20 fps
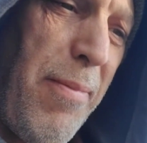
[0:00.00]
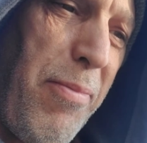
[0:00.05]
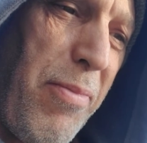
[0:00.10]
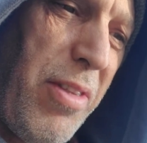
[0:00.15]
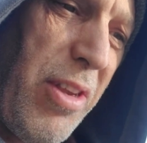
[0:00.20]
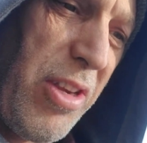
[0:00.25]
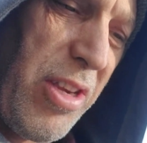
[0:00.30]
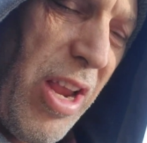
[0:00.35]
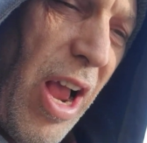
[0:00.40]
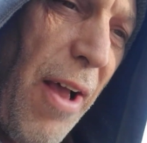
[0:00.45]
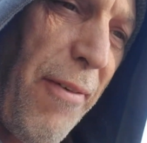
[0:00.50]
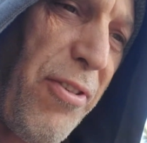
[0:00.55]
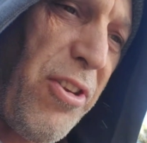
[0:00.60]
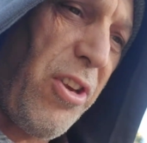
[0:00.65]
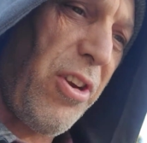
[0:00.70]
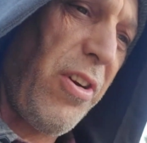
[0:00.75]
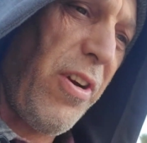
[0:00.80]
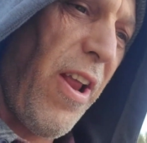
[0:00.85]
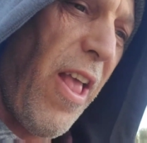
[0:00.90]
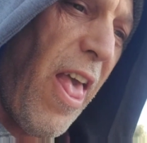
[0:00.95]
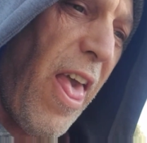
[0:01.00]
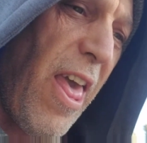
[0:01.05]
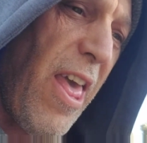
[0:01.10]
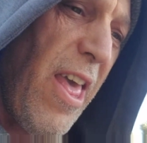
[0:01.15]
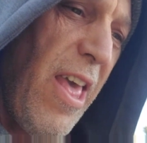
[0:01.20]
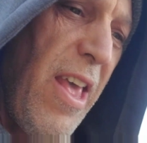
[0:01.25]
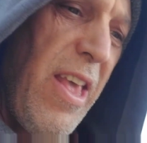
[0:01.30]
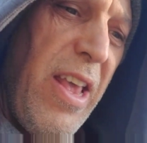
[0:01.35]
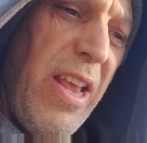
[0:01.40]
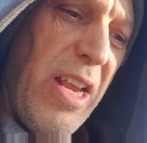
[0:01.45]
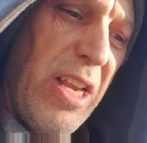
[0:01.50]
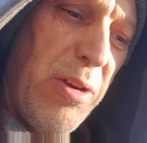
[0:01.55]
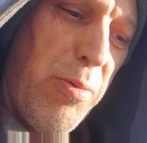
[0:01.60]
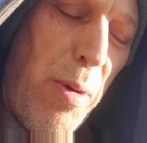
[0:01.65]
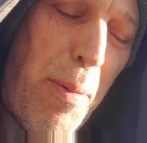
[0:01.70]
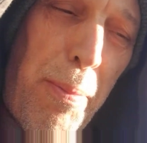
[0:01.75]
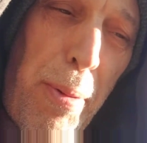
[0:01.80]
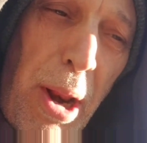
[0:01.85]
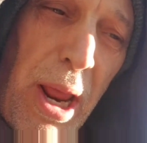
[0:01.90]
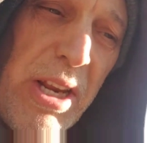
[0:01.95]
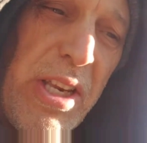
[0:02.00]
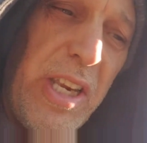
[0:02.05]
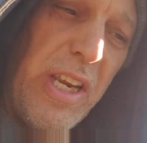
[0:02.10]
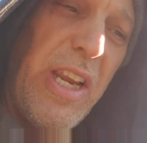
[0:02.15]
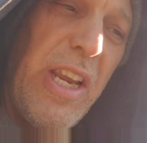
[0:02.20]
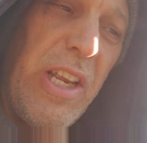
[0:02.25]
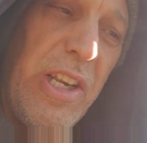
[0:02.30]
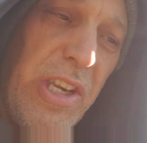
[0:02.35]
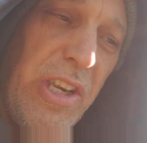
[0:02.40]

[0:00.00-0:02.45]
This officer is replacing his